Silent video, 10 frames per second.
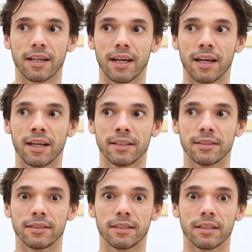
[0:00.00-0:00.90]

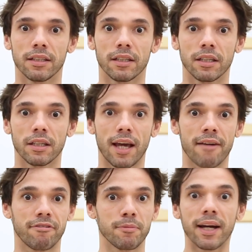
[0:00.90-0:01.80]
and
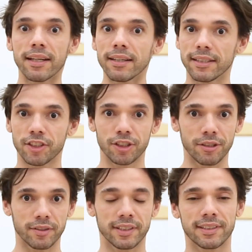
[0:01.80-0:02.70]
everybody needs to
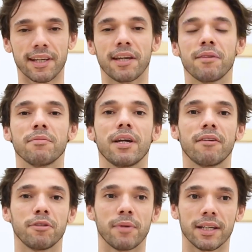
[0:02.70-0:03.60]
look the same,
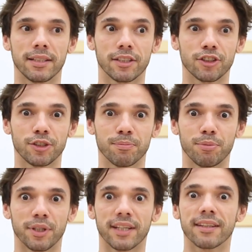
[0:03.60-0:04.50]
everybody needs to
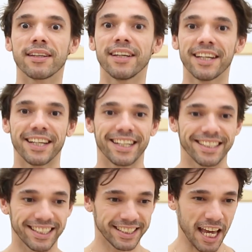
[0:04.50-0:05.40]
breathe
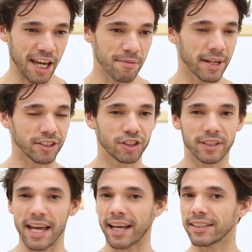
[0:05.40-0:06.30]
the same and to
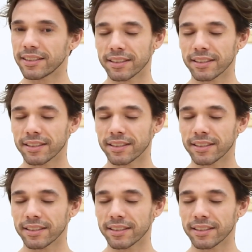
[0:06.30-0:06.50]
dance